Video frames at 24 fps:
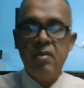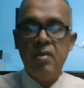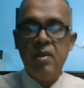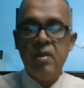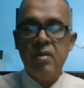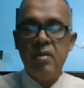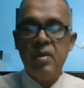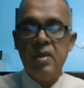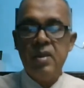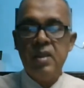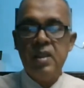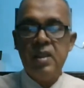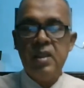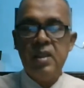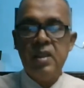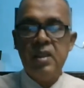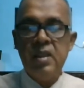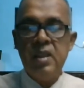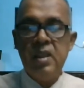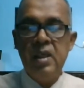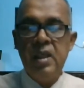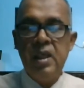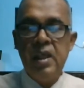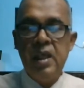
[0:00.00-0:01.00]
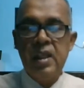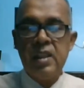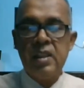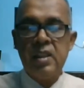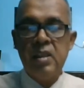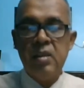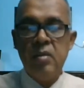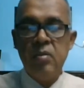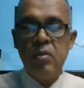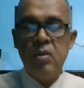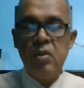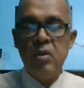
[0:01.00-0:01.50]
pharmacist
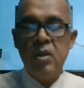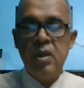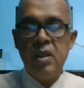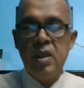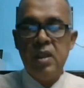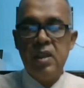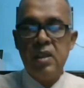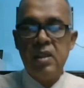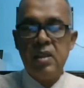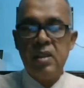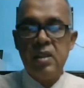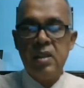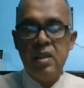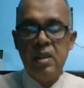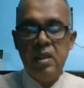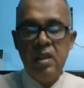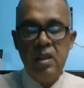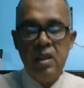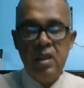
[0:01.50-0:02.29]
extemporaneous